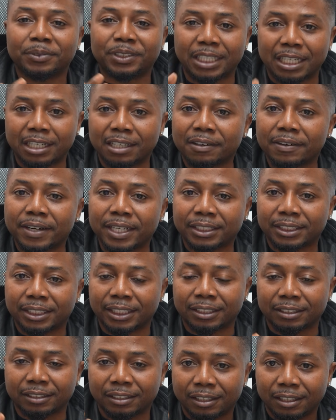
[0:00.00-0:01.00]

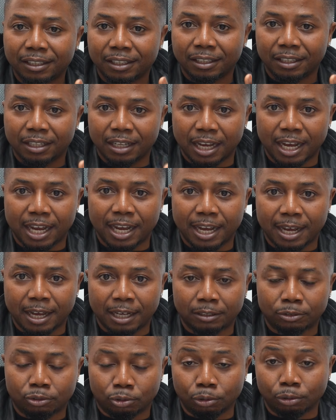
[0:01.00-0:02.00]
generating
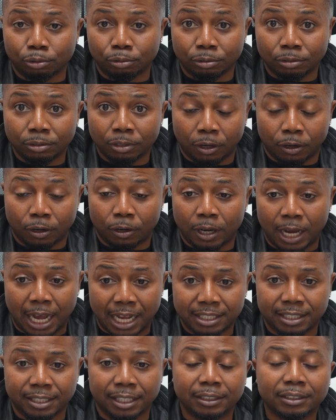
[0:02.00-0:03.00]
tool or
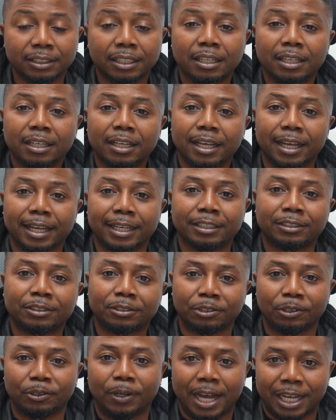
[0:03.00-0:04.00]
asset is
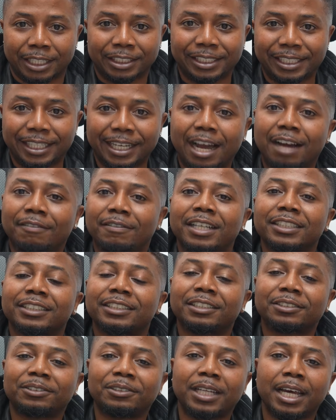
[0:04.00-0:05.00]
to actually have
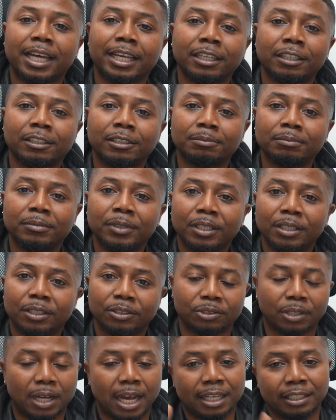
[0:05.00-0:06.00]
access to that income
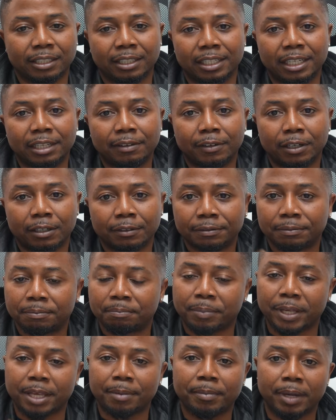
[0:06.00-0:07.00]
to either live off,
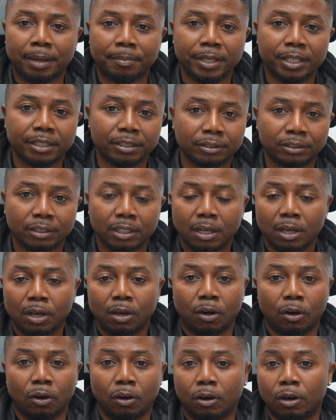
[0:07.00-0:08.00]
pay my bills,
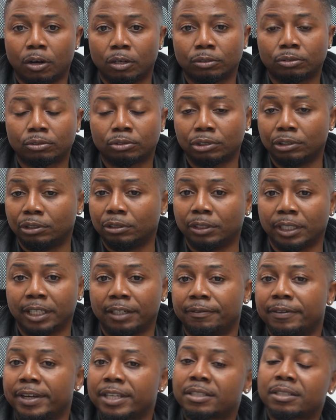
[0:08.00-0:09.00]
or to
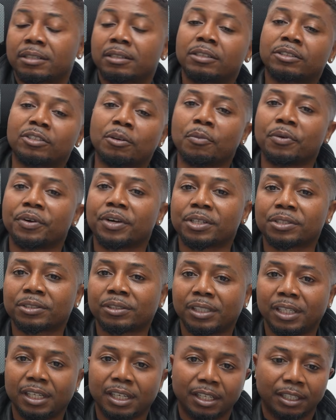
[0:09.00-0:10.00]
invest somewhere else.
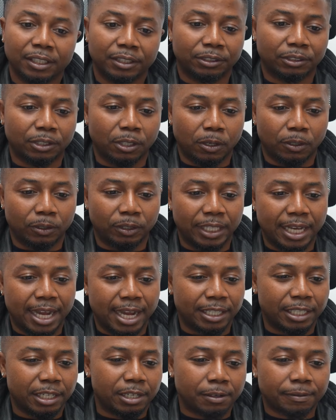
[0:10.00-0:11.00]
So the
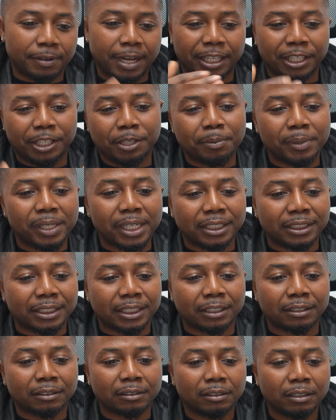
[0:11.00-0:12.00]
idea of
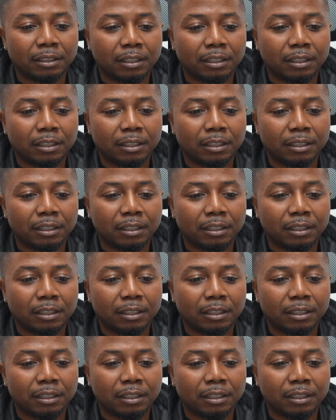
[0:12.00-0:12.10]
accumulating,